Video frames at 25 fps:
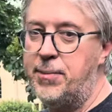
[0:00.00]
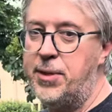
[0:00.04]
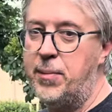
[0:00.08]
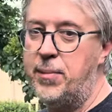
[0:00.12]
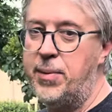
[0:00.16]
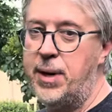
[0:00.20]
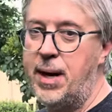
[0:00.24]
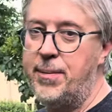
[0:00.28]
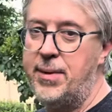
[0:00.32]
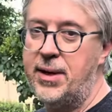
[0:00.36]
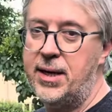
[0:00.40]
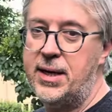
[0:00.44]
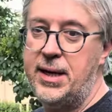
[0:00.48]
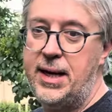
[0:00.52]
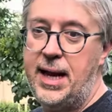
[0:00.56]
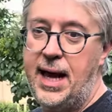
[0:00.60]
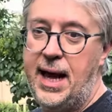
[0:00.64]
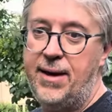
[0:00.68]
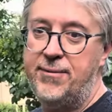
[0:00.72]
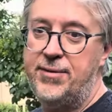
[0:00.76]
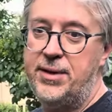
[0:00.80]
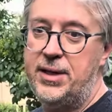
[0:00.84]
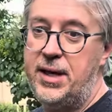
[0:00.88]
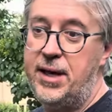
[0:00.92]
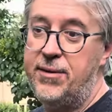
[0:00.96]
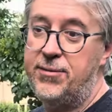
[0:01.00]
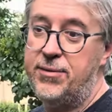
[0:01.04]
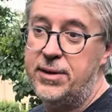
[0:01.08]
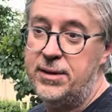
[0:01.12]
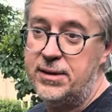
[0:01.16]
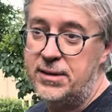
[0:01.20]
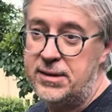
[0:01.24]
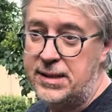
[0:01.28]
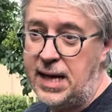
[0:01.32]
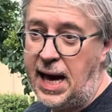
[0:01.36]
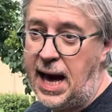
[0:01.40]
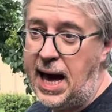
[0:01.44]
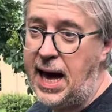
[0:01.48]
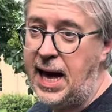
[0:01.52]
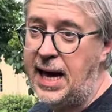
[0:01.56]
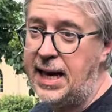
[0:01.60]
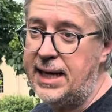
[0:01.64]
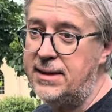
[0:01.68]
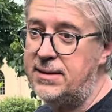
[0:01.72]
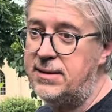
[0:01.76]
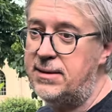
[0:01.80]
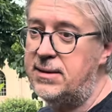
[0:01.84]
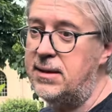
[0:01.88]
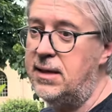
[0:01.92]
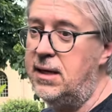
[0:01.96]
The Breba could have a different
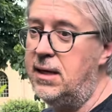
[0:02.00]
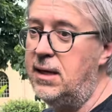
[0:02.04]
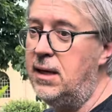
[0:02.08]
size,